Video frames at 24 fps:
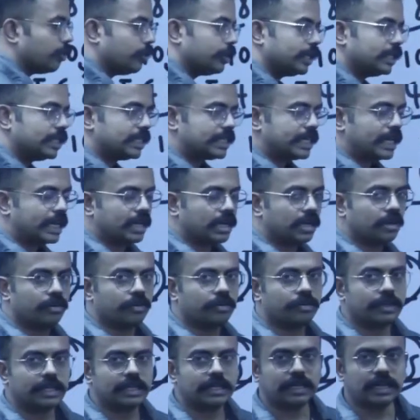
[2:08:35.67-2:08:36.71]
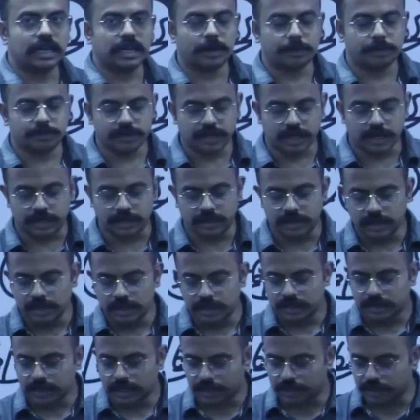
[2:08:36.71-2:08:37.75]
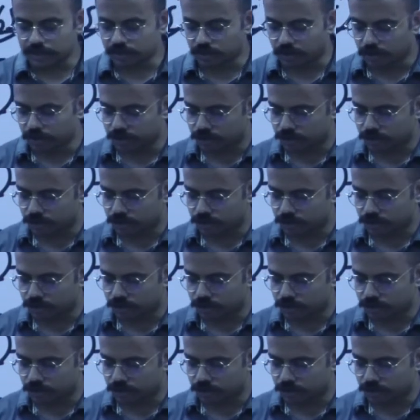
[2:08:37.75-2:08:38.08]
crore is taken out in corruption. That is